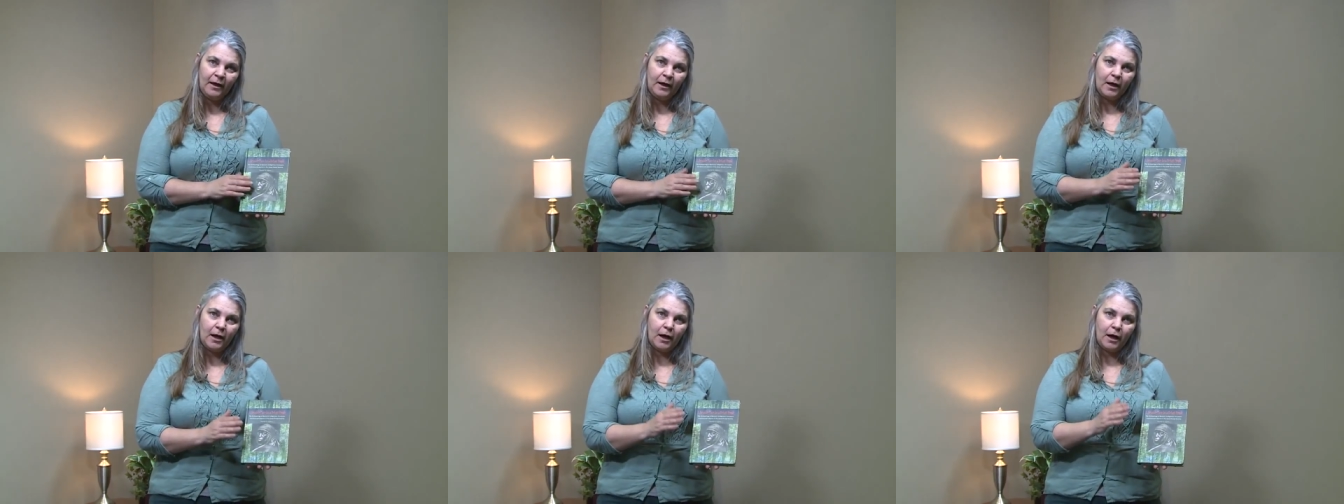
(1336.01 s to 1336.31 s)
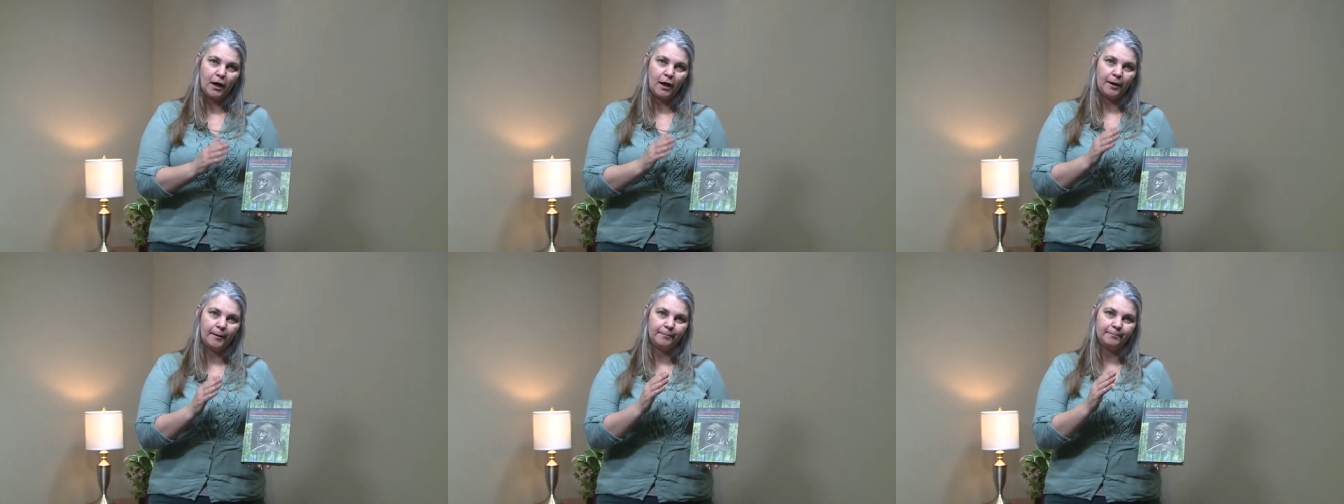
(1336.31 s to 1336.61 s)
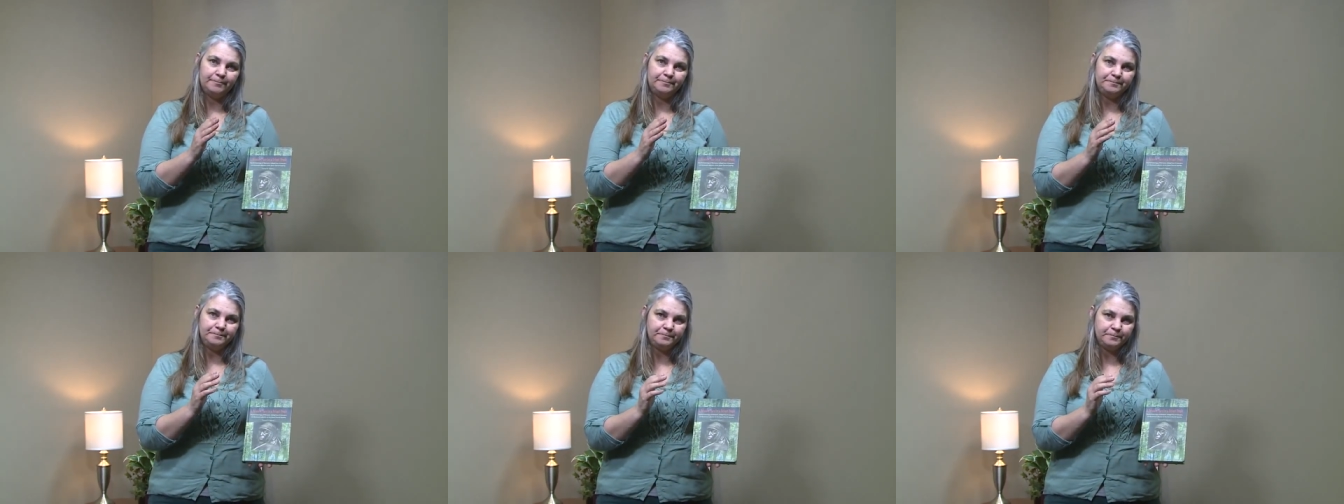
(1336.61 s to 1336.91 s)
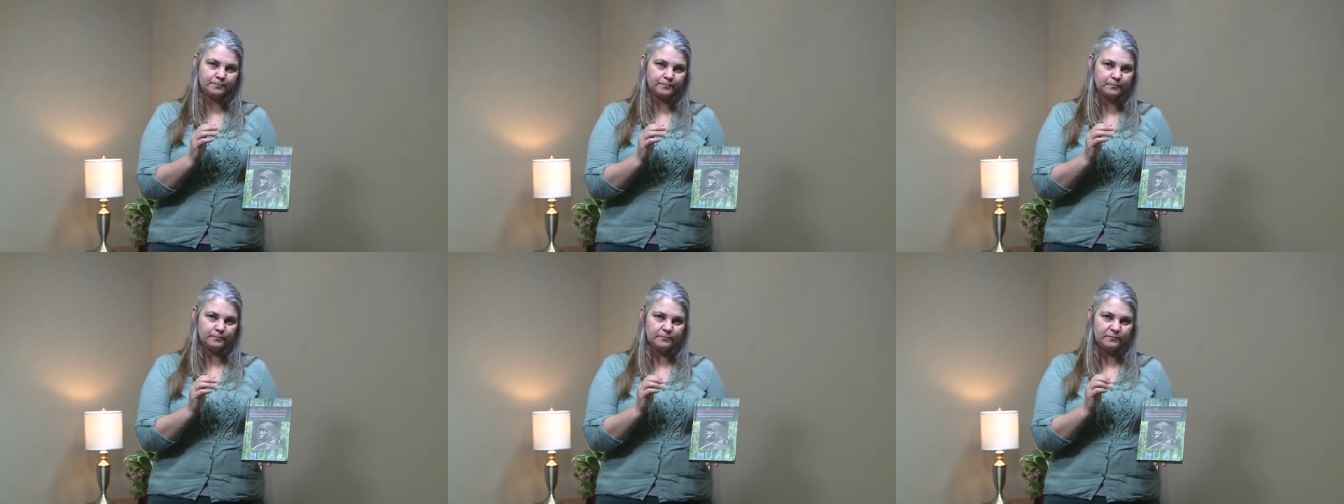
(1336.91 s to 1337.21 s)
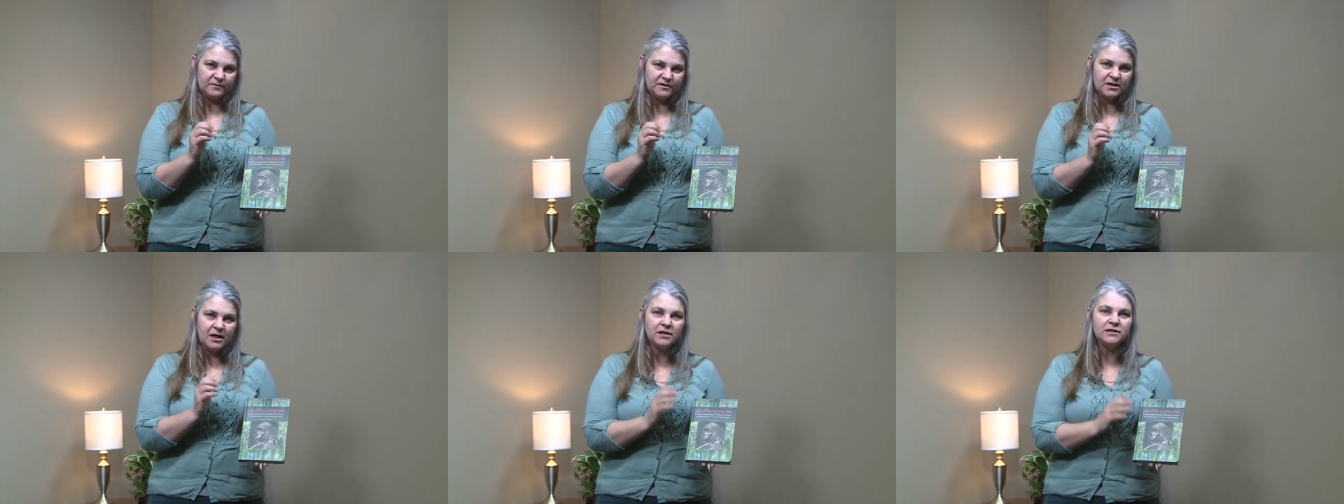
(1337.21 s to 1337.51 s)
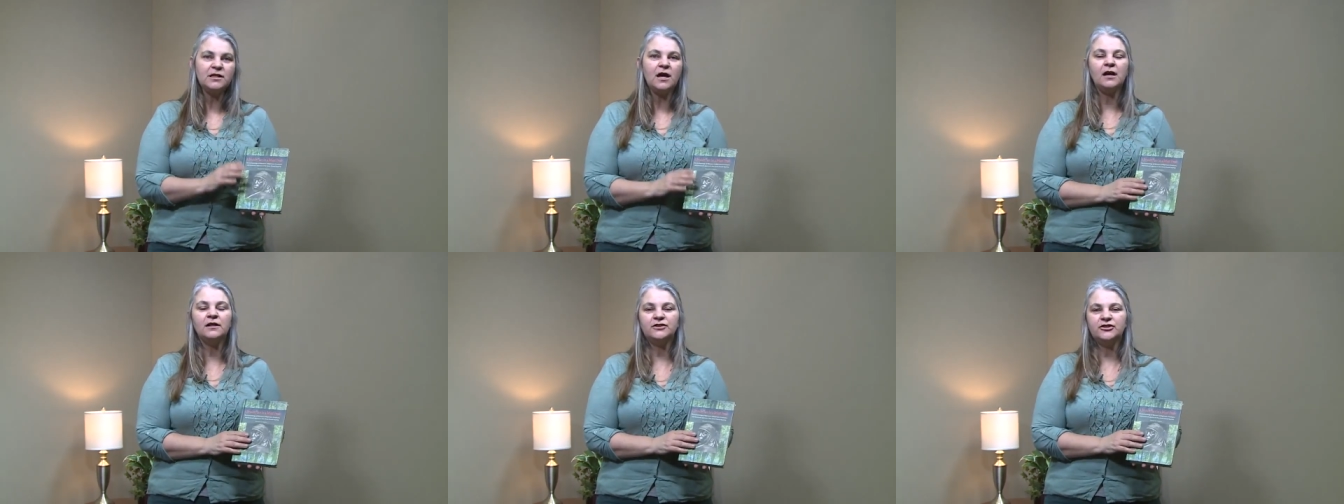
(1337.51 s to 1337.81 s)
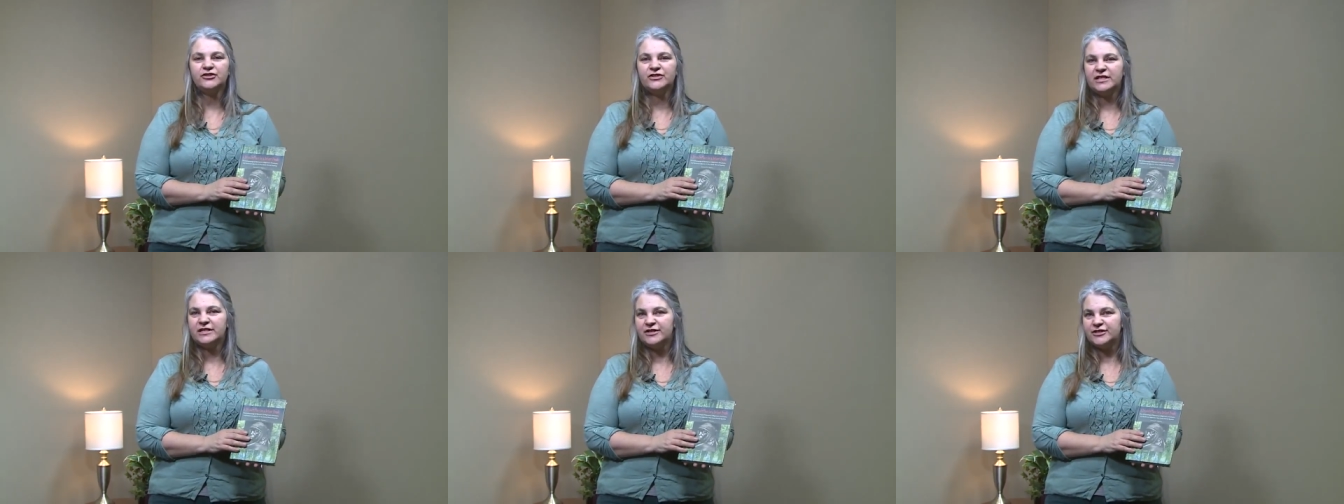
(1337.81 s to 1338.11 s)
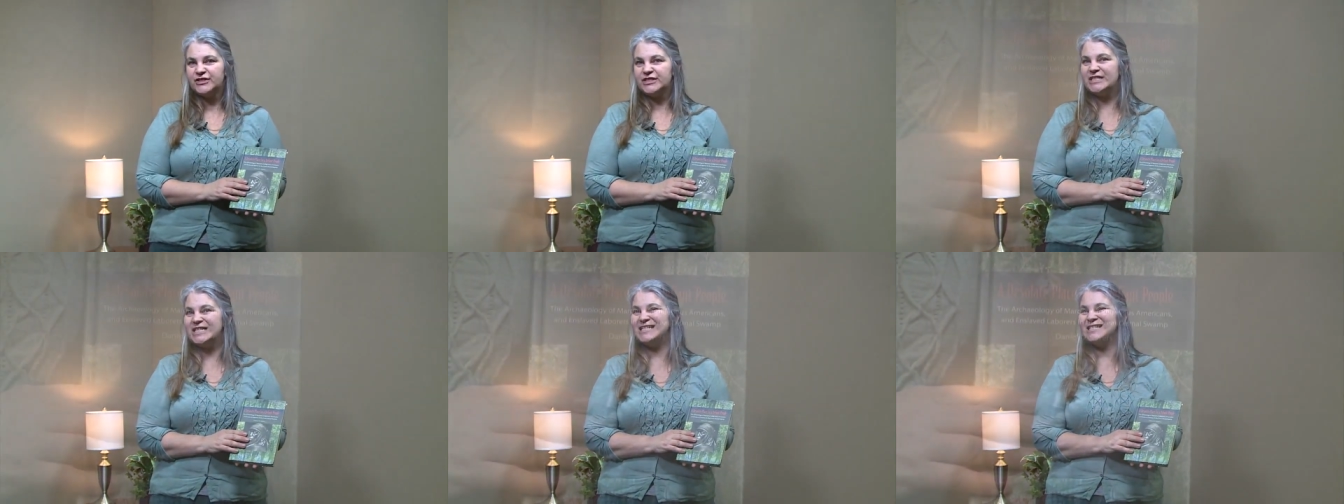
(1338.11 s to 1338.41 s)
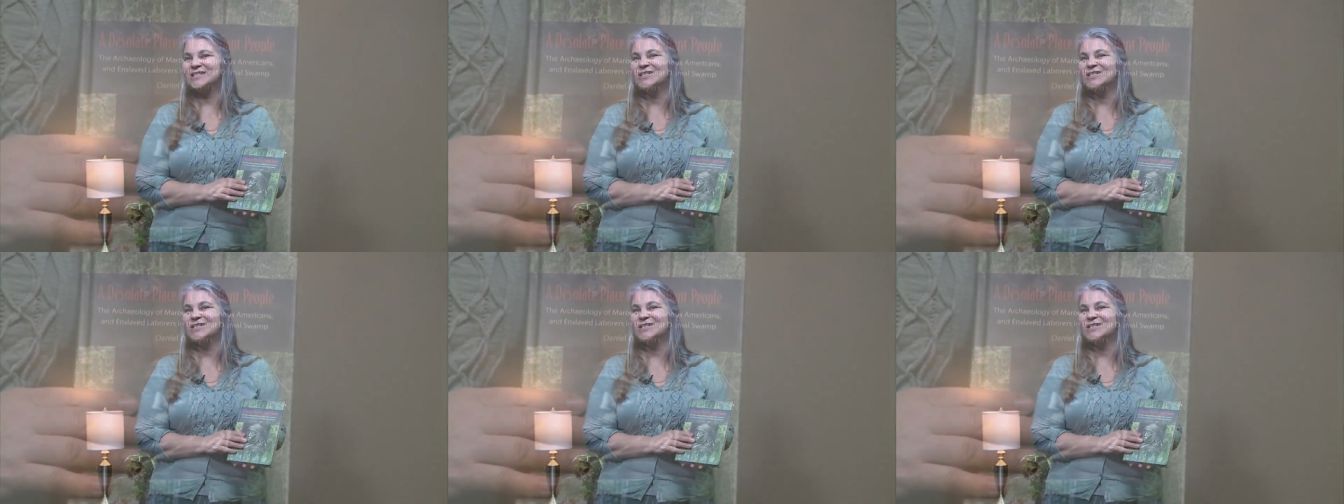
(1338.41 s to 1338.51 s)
Um, Dr. Sayers does